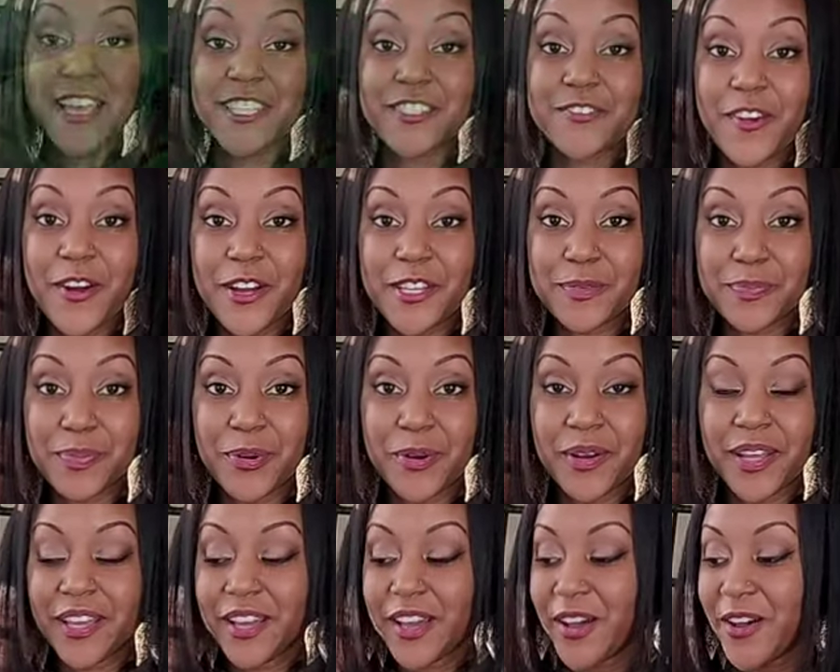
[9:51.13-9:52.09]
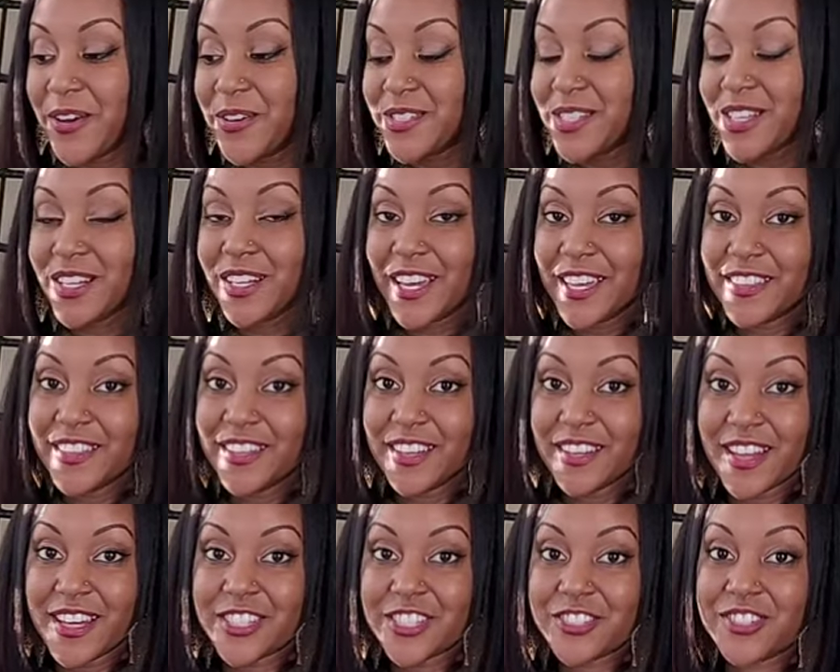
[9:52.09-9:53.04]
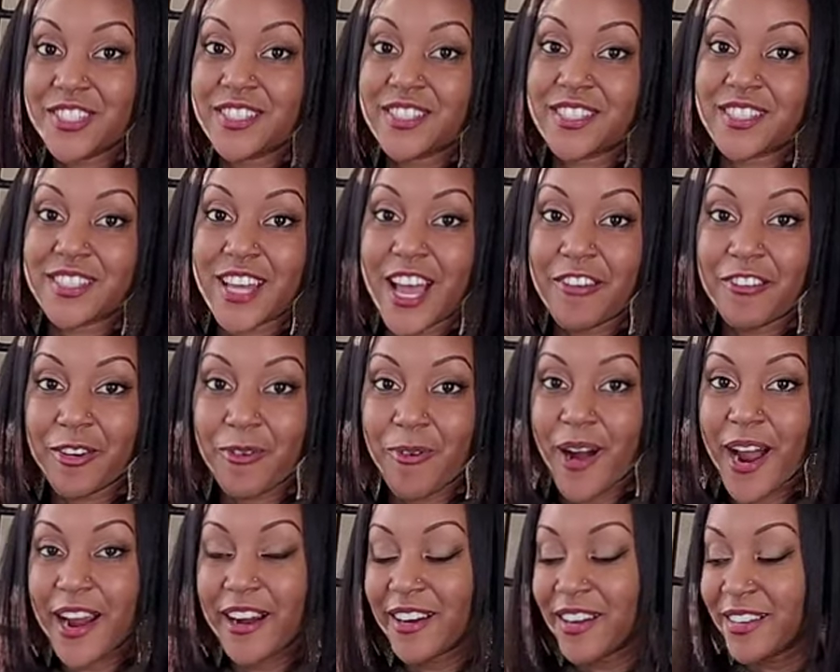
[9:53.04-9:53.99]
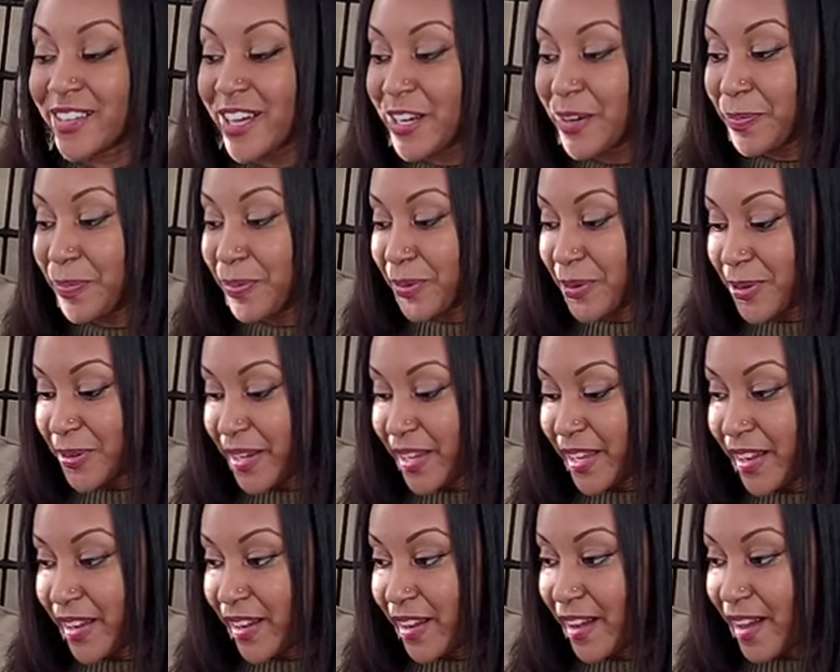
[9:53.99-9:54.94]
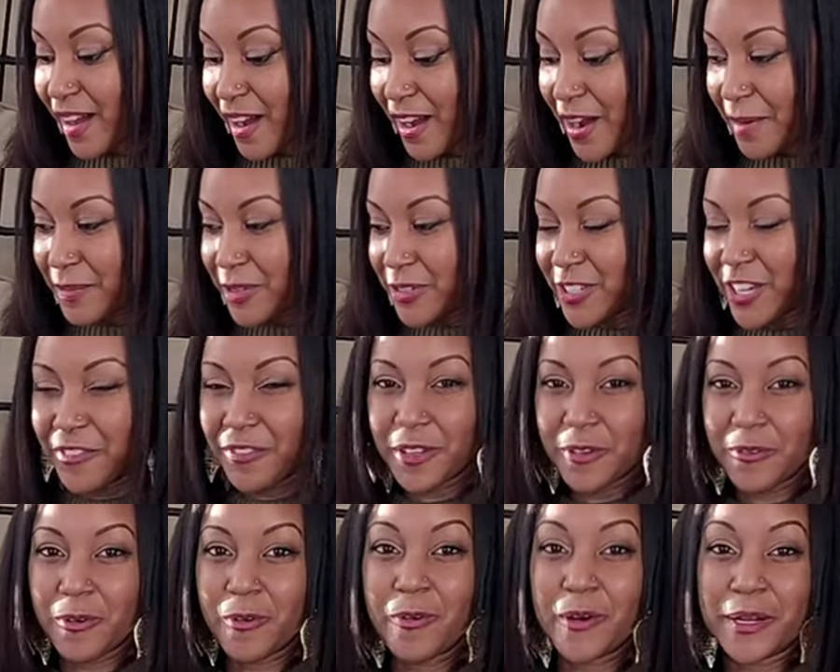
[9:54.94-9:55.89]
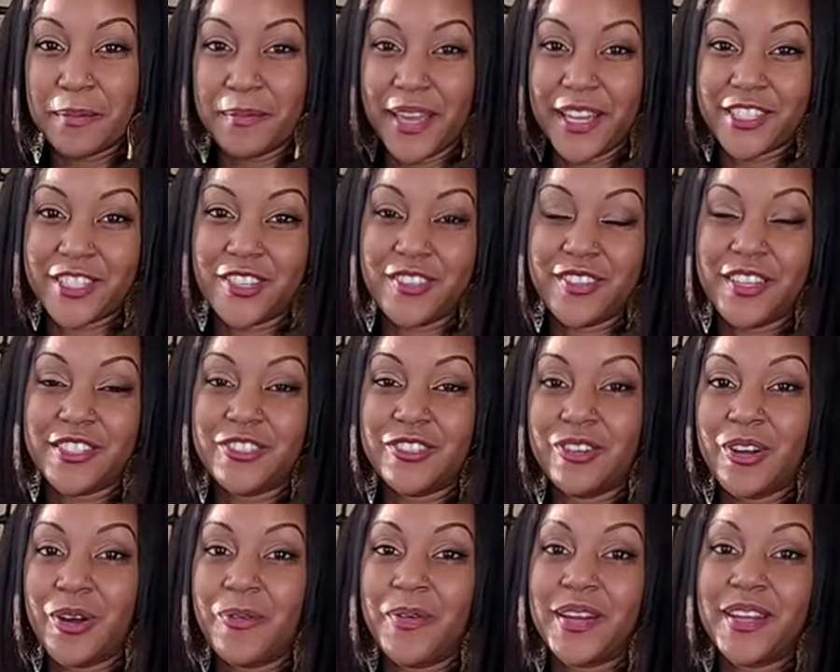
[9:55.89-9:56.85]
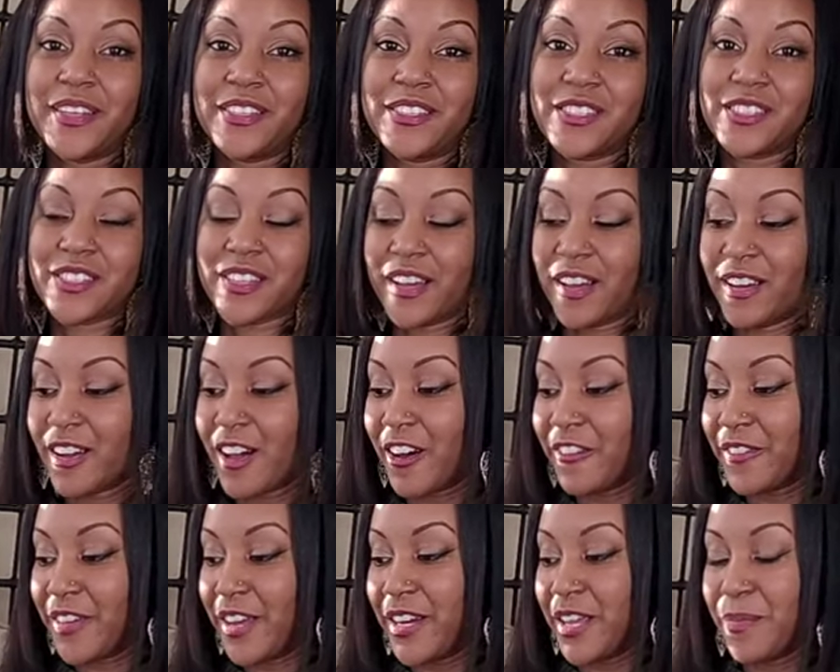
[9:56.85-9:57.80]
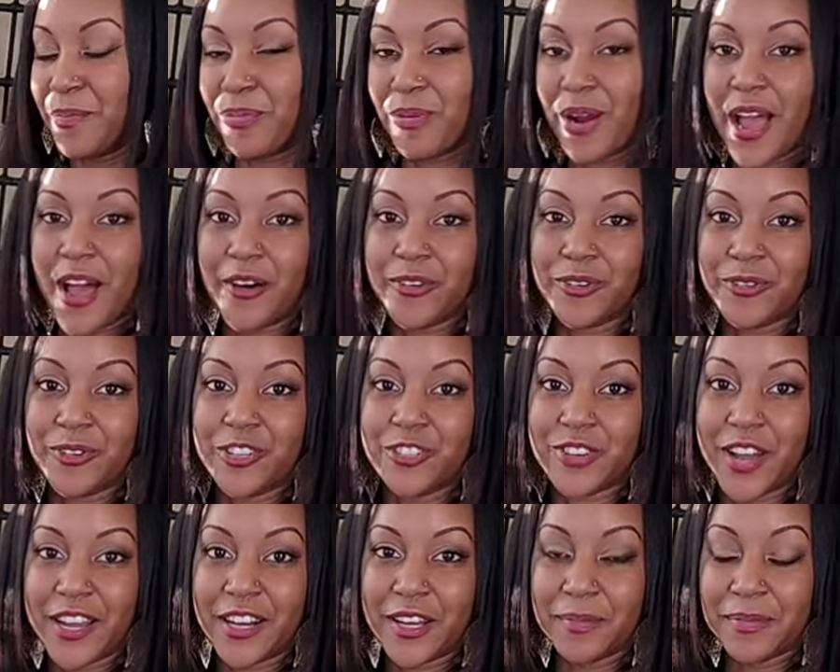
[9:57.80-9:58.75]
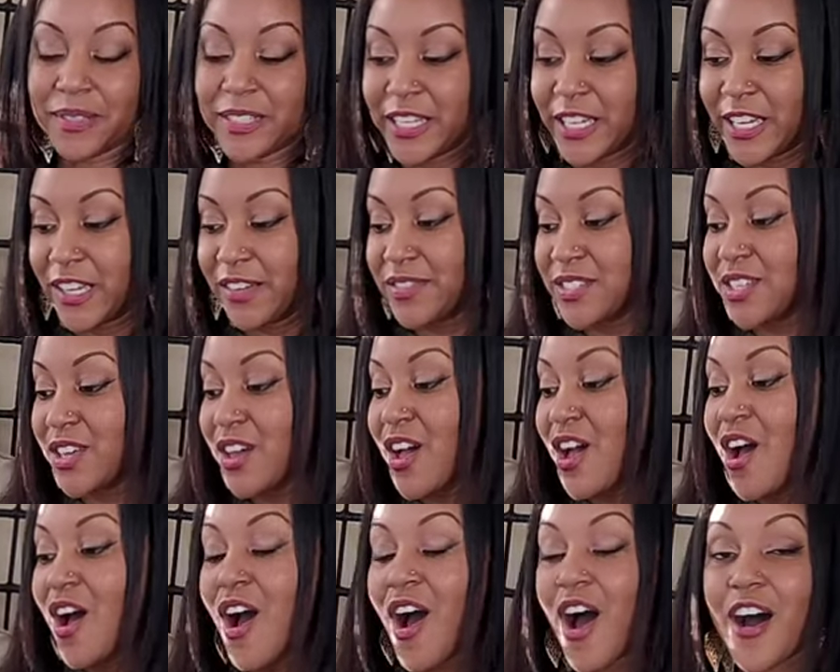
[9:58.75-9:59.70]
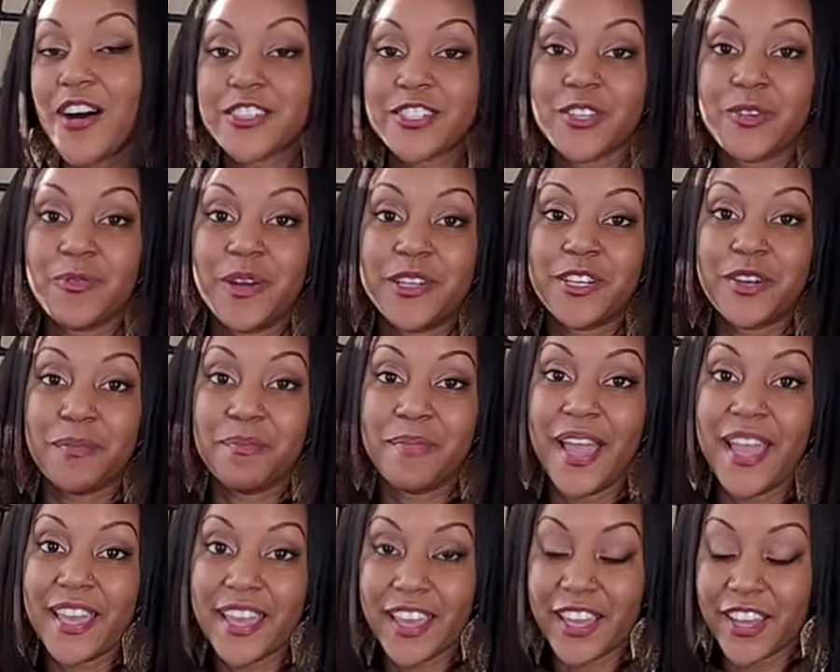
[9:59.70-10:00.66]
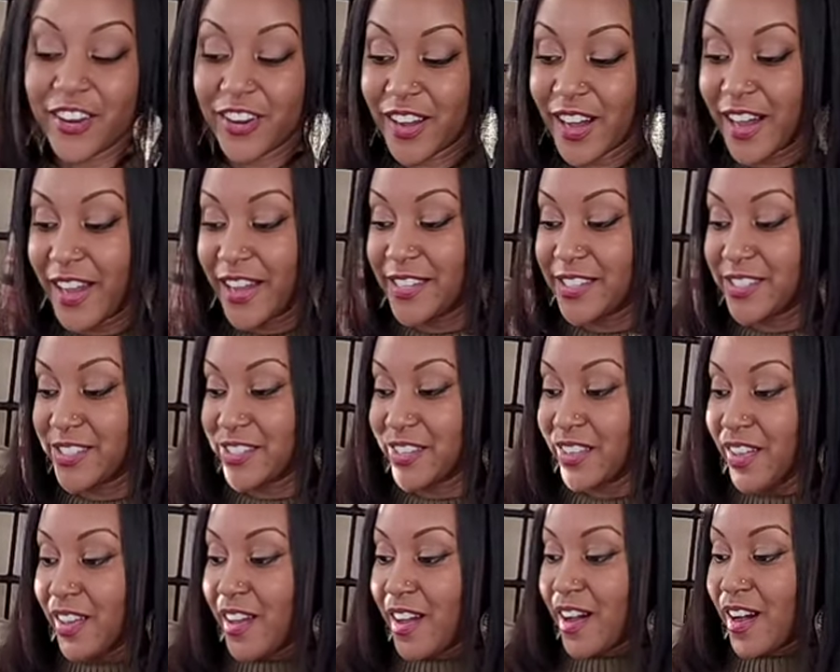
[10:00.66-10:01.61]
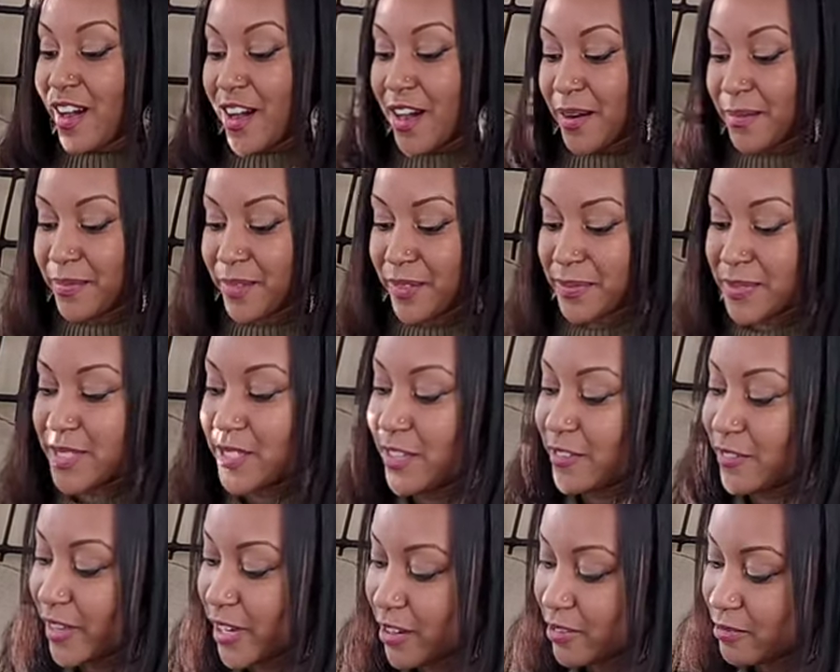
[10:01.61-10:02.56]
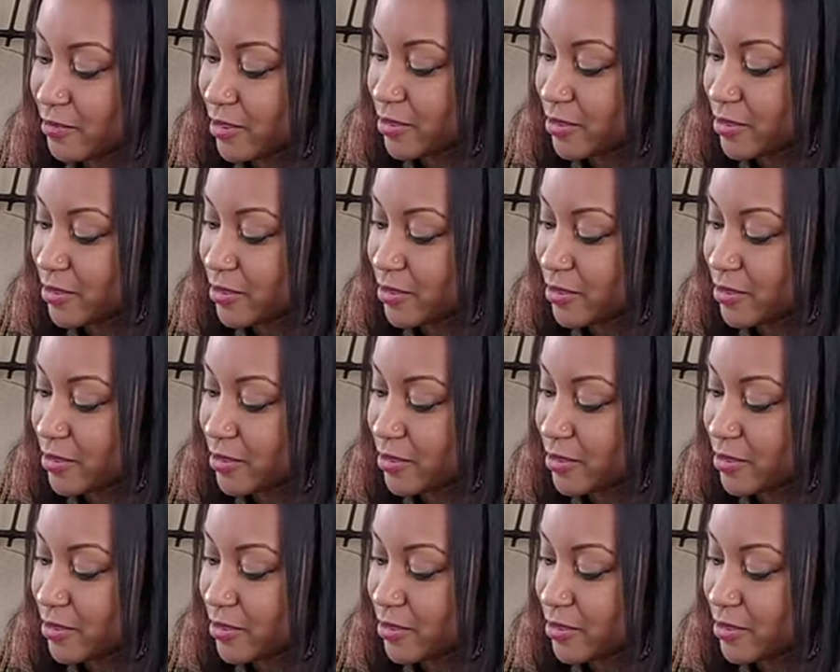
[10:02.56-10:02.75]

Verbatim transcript: As far as pruning goes, Calathea illustris does not require a lot of pruning. Um, you definitely will want to make sure that you go in and just cut off any brown or dried up leaves. Also, when you're making your cuts, um, let us see if I can